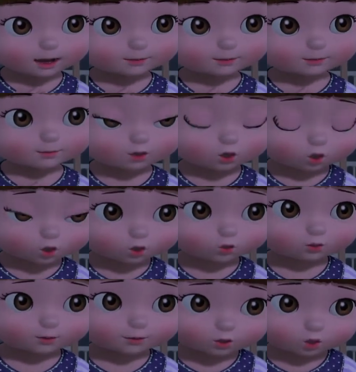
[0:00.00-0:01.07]
me. And
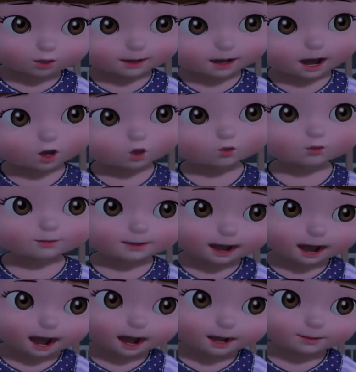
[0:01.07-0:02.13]
together we're even
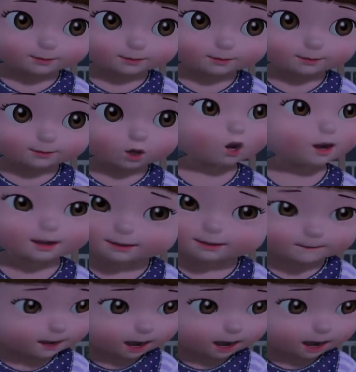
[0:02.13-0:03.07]
stronger. Don't be